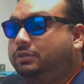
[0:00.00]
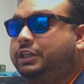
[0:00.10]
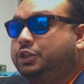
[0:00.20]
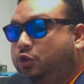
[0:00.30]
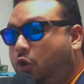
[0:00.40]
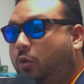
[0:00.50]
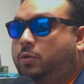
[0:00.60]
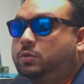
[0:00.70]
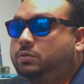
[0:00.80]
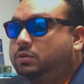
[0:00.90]
It's
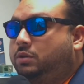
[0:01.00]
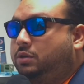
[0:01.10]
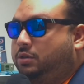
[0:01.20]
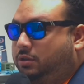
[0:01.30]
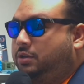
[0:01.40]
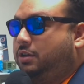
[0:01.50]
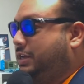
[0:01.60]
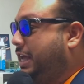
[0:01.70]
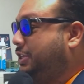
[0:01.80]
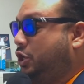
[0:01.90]
normal.
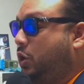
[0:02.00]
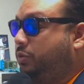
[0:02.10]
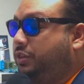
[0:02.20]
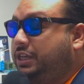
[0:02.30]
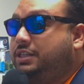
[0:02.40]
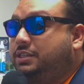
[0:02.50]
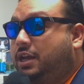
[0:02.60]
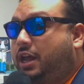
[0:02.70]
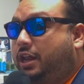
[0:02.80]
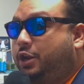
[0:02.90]
Okay, so this is
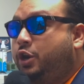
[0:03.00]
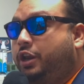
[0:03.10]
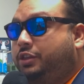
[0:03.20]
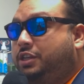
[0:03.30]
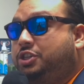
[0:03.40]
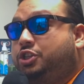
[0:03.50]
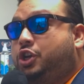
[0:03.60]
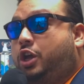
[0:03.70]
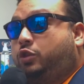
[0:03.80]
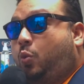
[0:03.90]

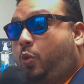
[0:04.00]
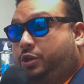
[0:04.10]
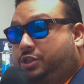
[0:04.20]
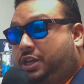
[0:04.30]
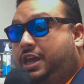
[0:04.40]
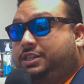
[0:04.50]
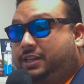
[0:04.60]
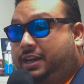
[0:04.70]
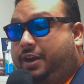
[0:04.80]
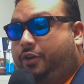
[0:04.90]
not the worst case
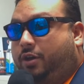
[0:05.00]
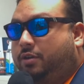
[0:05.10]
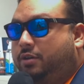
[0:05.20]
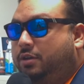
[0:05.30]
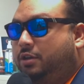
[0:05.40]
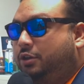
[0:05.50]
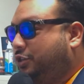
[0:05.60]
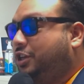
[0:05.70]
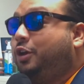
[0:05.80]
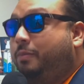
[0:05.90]
scenario,
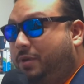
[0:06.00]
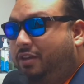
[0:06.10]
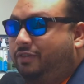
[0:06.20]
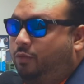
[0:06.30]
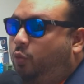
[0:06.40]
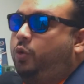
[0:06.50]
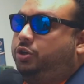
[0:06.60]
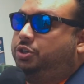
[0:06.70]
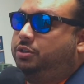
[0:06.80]
because it could be even worse.